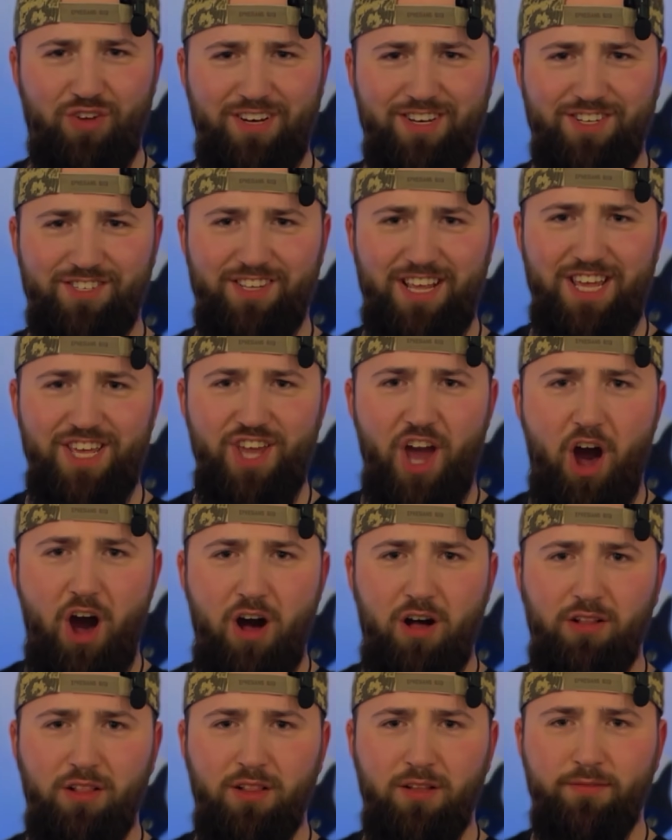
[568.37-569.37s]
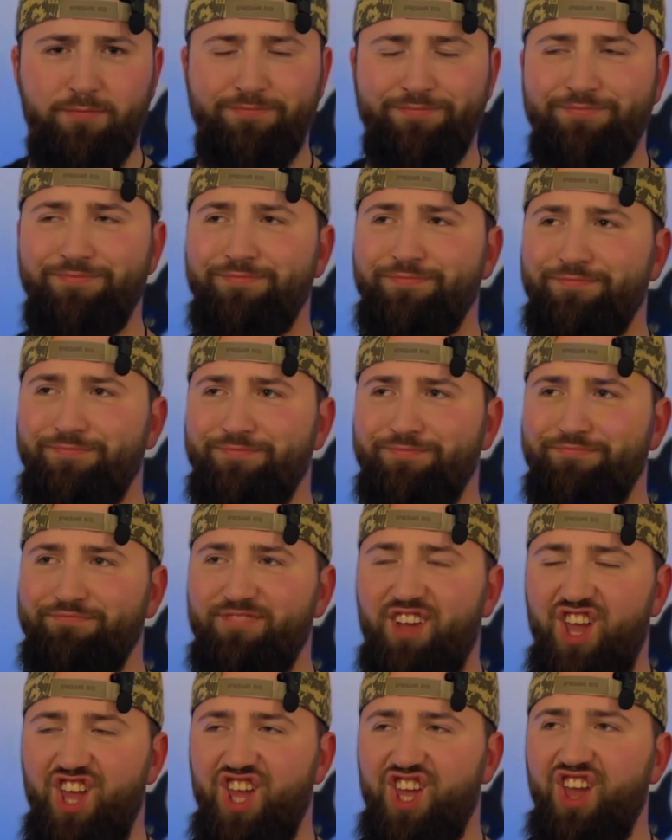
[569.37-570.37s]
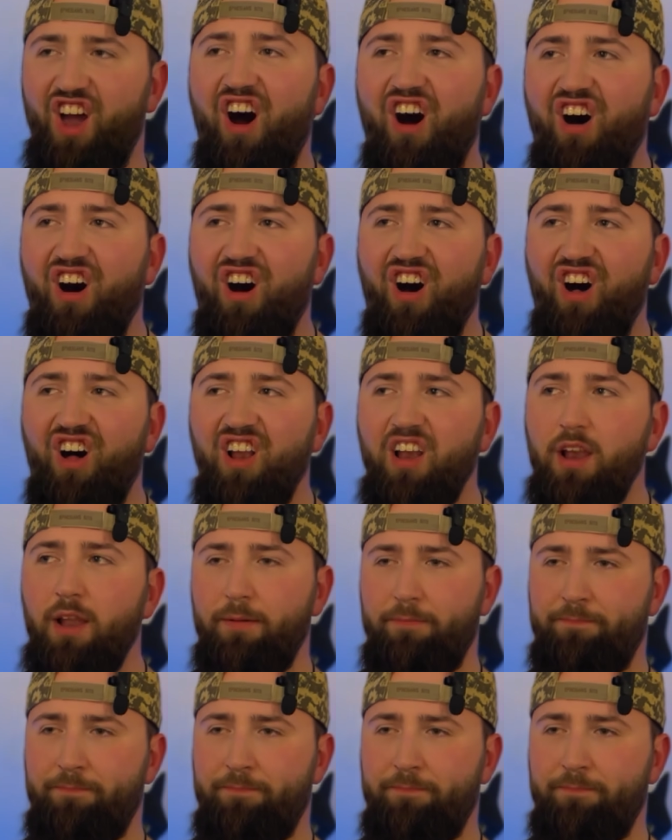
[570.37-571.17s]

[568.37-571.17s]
tried to say y'all? Y'all?